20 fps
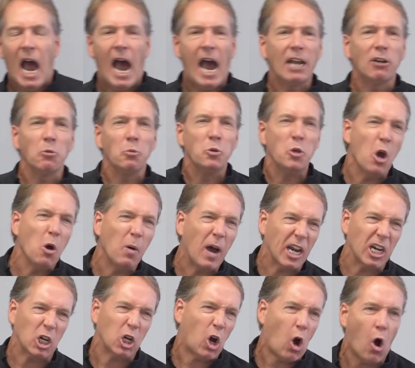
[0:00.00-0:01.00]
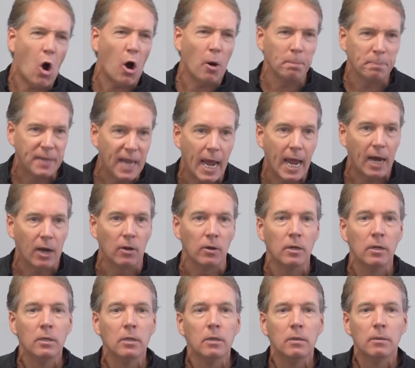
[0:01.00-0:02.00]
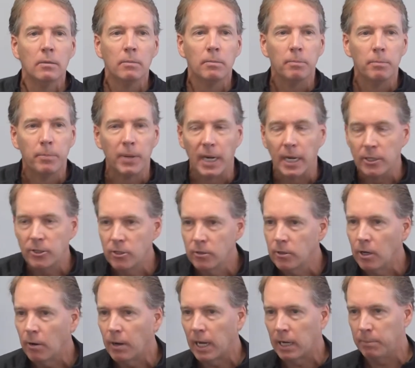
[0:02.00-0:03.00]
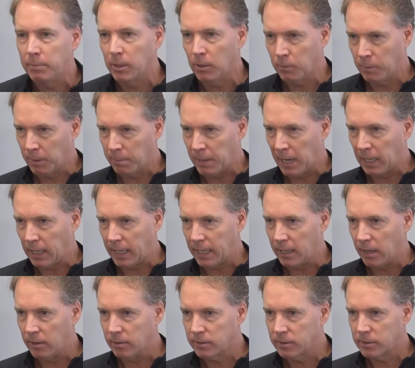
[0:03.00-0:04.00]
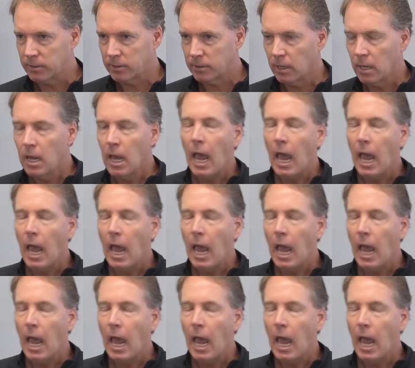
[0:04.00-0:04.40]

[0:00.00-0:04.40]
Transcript: I don't know how to calm down. But I do know how to build with my Legos.